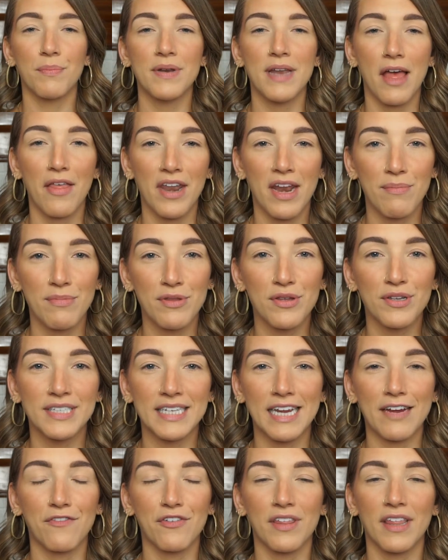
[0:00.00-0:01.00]
But now that I've been
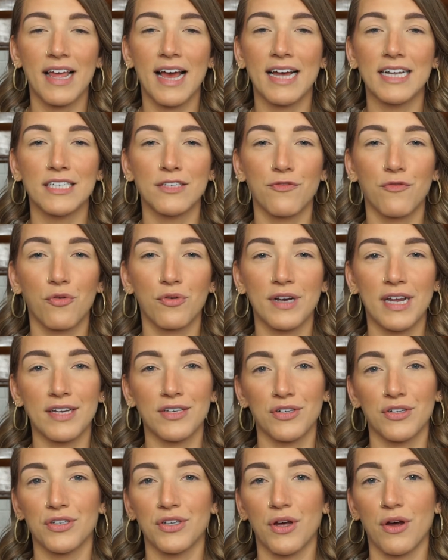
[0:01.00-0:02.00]
using it for the last 4
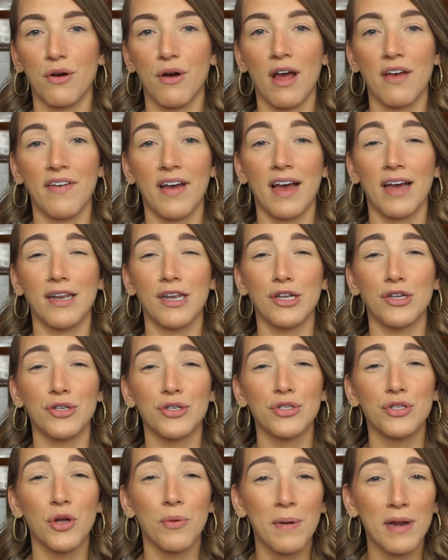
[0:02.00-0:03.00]
days or so, I've had
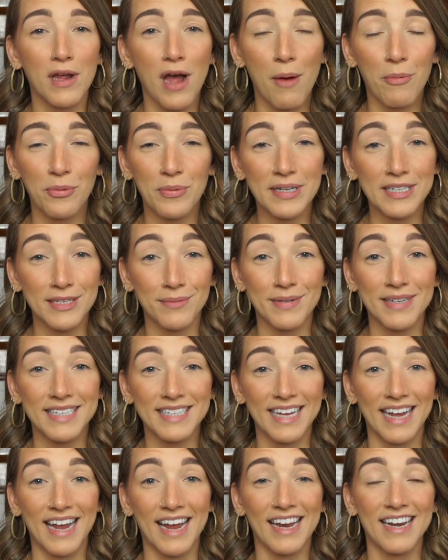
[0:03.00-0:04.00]
so many compliments on my
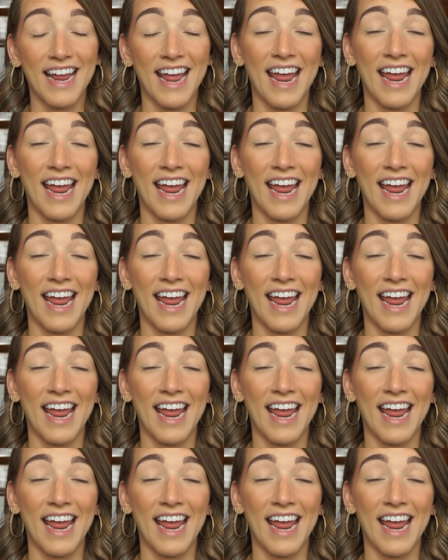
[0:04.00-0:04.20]
skin,